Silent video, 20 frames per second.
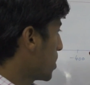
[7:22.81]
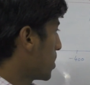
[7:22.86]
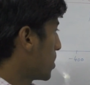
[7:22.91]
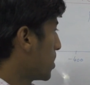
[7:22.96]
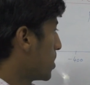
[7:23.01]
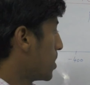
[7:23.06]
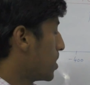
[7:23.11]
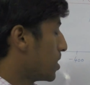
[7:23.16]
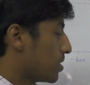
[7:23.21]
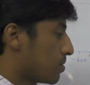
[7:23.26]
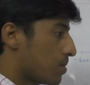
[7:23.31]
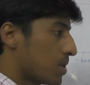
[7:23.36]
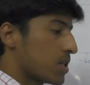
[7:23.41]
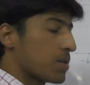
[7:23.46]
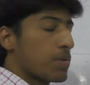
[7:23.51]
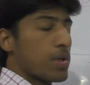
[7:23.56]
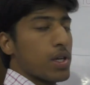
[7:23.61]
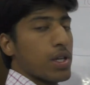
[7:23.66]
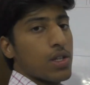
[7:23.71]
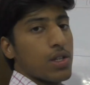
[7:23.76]
the
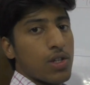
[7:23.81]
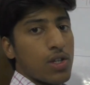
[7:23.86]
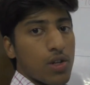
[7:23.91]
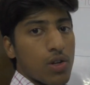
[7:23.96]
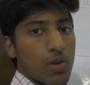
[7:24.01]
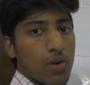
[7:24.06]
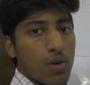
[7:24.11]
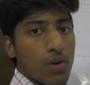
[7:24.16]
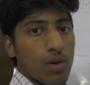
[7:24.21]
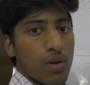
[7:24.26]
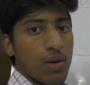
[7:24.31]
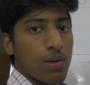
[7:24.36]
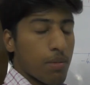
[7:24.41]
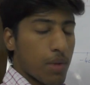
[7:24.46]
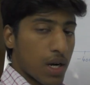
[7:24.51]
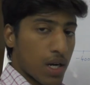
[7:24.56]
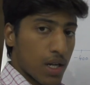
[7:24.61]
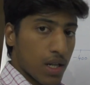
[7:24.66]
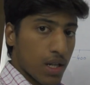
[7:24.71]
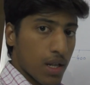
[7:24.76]
displacement is 0
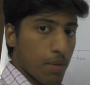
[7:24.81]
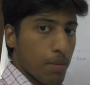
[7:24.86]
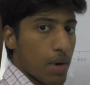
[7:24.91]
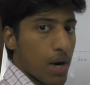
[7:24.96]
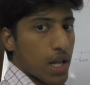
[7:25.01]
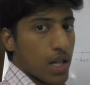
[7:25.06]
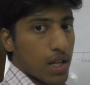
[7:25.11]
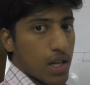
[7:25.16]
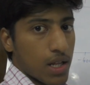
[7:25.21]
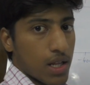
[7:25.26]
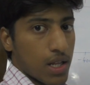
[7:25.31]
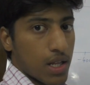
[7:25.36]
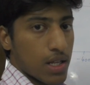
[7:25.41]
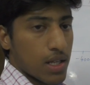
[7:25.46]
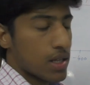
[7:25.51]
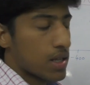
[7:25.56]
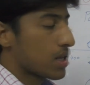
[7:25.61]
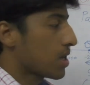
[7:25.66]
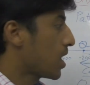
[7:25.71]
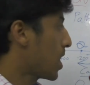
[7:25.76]
but the path length
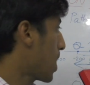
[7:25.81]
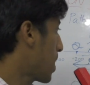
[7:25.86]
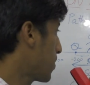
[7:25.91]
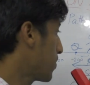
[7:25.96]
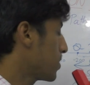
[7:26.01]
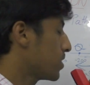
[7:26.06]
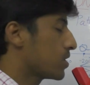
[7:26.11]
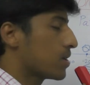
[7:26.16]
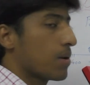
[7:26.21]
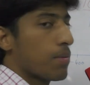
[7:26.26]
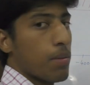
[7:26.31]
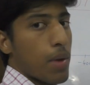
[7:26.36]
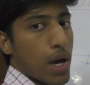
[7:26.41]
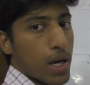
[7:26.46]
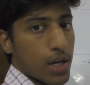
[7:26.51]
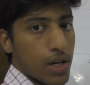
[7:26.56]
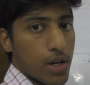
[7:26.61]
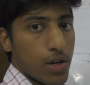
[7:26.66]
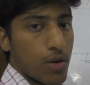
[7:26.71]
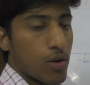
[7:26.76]
is having some
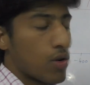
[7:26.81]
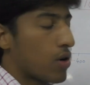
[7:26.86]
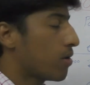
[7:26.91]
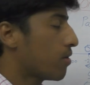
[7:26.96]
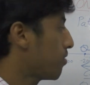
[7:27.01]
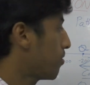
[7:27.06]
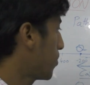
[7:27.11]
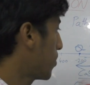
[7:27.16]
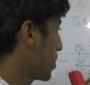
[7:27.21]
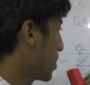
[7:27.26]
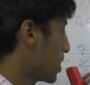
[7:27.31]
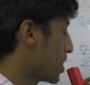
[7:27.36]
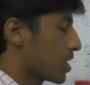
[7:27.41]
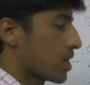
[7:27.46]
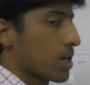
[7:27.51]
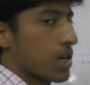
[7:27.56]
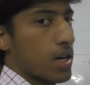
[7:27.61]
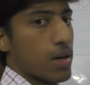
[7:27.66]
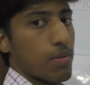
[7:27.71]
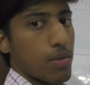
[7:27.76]
magnitude of
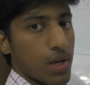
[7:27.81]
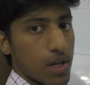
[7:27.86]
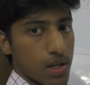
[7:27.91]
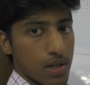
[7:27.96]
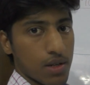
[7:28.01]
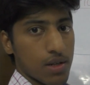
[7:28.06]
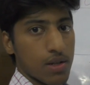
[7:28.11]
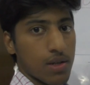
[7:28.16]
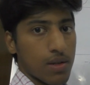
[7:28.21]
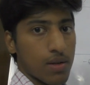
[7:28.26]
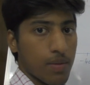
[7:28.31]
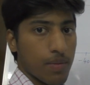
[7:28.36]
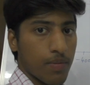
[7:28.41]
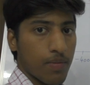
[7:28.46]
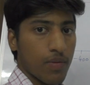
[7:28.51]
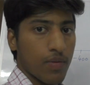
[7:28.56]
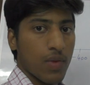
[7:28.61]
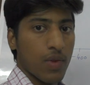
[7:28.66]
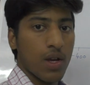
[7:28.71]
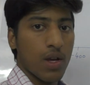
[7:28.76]
800 meters.
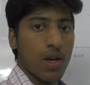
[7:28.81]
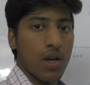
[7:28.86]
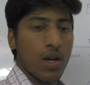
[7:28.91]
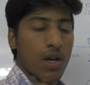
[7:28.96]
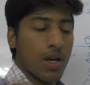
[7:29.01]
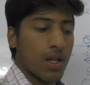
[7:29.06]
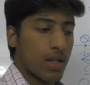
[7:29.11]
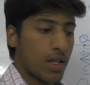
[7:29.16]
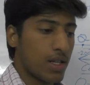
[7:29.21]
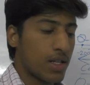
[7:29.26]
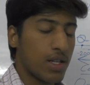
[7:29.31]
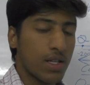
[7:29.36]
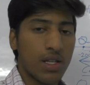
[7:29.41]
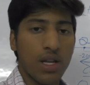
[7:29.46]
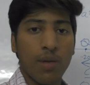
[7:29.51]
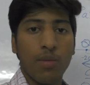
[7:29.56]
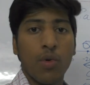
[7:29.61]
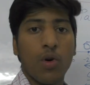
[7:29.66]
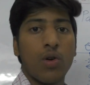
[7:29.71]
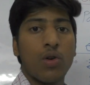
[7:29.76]
This is
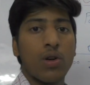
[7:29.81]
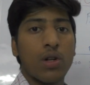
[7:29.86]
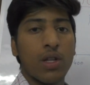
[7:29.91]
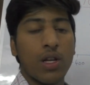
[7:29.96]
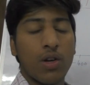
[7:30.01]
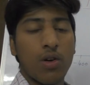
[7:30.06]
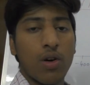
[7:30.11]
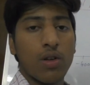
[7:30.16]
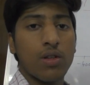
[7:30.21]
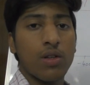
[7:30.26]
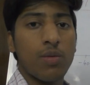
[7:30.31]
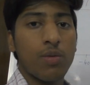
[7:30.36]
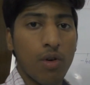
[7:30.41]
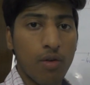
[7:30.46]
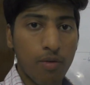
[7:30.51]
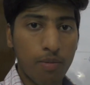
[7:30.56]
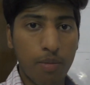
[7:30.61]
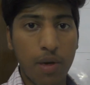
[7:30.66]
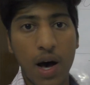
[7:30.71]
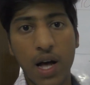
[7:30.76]
about the concept
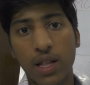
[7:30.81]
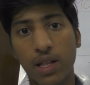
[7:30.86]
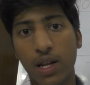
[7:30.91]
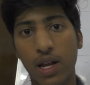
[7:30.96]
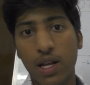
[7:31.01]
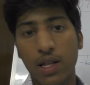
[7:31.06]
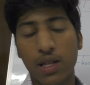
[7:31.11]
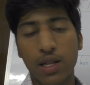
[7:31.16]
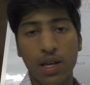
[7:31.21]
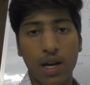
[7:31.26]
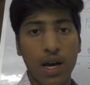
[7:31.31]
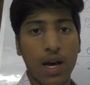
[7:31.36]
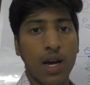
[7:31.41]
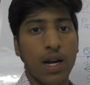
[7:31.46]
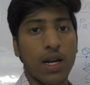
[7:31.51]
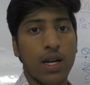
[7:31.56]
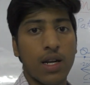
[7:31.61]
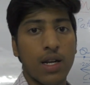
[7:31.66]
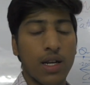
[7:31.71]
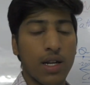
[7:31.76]
of path length
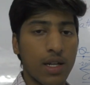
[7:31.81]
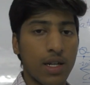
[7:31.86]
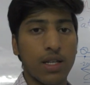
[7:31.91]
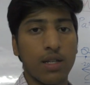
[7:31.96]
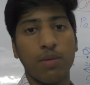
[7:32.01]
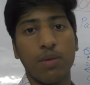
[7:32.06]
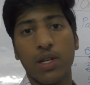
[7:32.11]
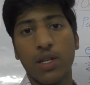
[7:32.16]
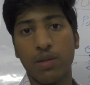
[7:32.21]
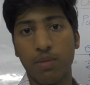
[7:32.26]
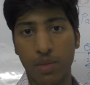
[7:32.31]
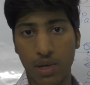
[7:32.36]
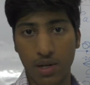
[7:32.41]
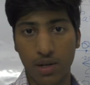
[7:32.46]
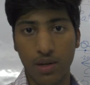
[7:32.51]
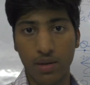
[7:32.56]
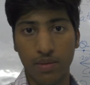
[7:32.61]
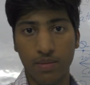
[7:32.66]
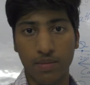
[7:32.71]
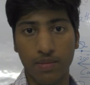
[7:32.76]
and
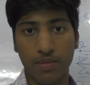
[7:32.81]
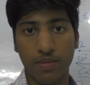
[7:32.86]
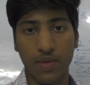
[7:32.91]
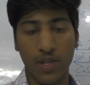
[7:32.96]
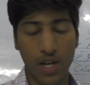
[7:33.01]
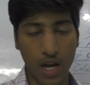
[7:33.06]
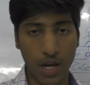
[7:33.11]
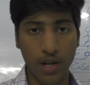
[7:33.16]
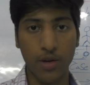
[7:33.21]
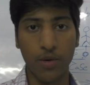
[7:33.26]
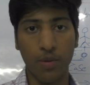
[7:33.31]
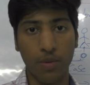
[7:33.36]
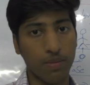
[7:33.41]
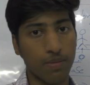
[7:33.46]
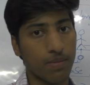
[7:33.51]
displacement. Thank you.